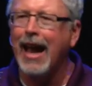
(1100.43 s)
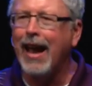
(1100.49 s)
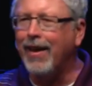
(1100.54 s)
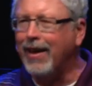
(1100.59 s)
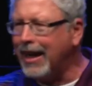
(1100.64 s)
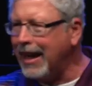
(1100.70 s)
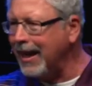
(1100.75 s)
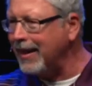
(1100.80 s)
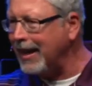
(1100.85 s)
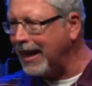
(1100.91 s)
and
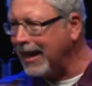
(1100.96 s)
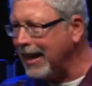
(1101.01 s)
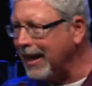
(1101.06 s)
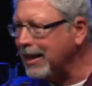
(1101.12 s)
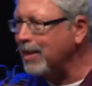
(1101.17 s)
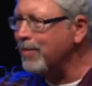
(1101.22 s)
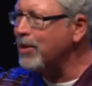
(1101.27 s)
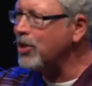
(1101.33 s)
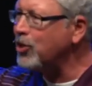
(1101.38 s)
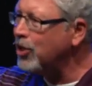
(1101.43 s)
again, they
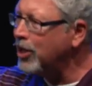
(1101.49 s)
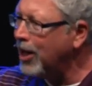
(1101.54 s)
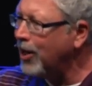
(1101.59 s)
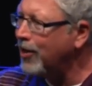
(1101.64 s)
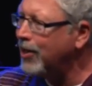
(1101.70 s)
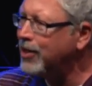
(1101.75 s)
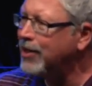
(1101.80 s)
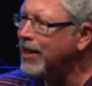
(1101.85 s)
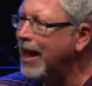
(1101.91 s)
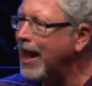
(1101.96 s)
kicked the
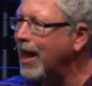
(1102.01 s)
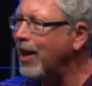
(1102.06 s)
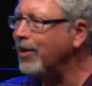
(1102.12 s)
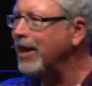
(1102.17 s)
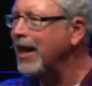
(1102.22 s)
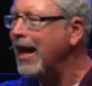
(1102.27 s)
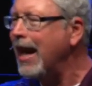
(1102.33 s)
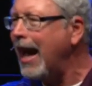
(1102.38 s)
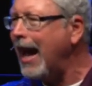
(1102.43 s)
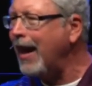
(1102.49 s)
missionaries out,
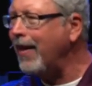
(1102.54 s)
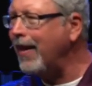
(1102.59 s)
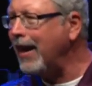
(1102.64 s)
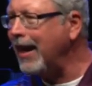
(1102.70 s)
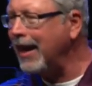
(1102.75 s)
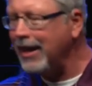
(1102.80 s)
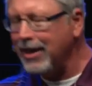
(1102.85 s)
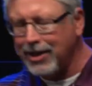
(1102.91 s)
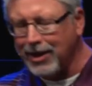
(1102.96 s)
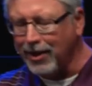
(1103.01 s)
and,
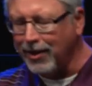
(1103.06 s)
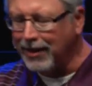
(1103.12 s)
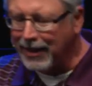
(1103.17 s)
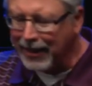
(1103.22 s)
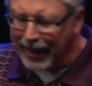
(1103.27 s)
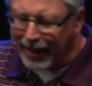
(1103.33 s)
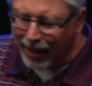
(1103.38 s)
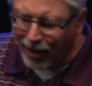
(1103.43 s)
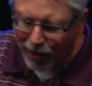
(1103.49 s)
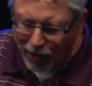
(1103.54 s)
and it's
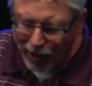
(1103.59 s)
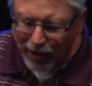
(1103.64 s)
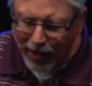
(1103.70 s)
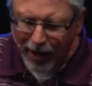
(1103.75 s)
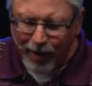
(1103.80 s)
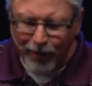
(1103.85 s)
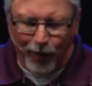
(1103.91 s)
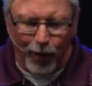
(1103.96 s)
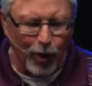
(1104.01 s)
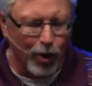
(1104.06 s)
illegal
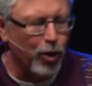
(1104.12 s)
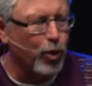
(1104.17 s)
for a